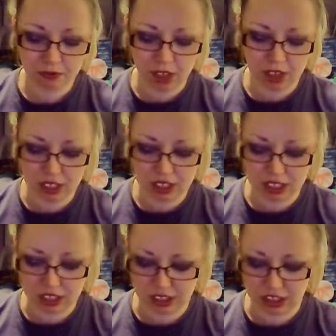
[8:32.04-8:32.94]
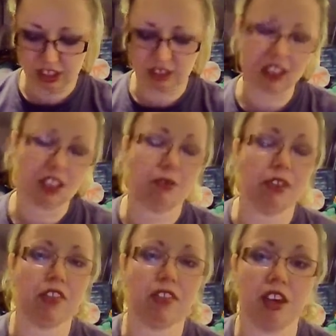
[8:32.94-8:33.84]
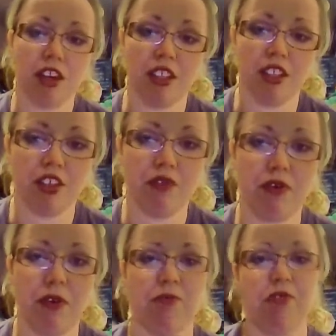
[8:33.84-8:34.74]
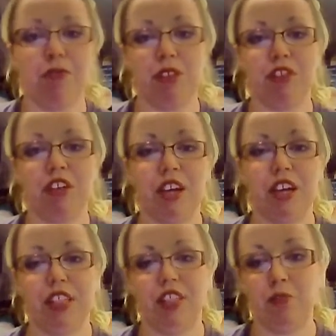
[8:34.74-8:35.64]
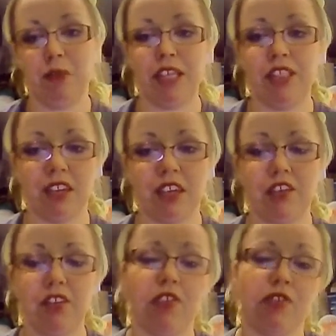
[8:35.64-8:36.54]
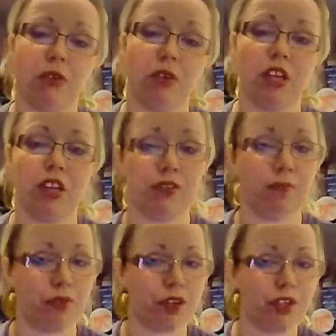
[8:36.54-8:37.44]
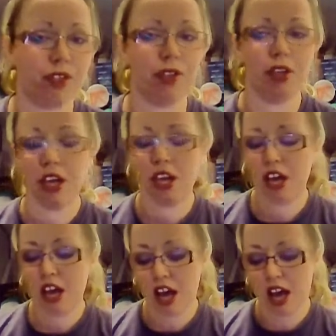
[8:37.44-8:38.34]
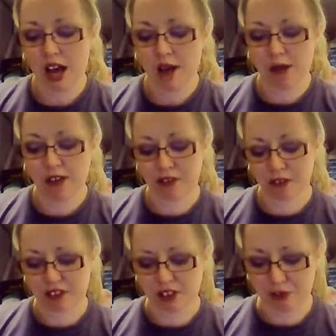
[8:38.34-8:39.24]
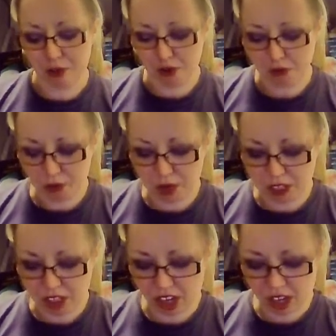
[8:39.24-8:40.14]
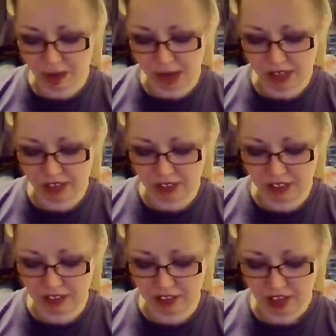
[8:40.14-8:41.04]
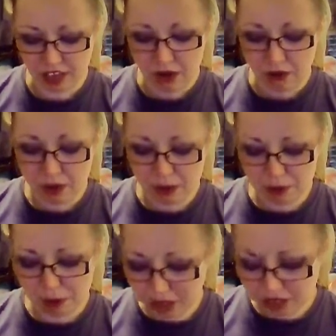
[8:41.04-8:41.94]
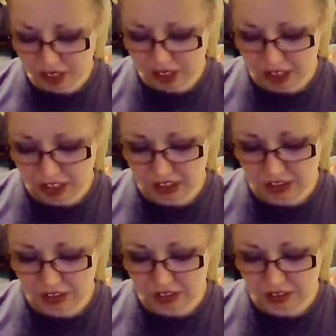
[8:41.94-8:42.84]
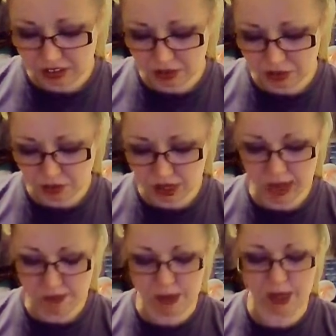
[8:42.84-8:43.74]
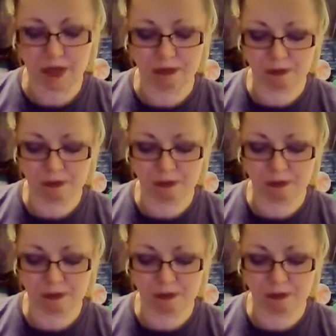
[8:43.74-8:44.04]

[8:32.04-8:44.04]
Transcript: the continuing search from Splinter and the remaining turtles for their lost bro, and so on and so forth, which climaxes with a pretty sort of epic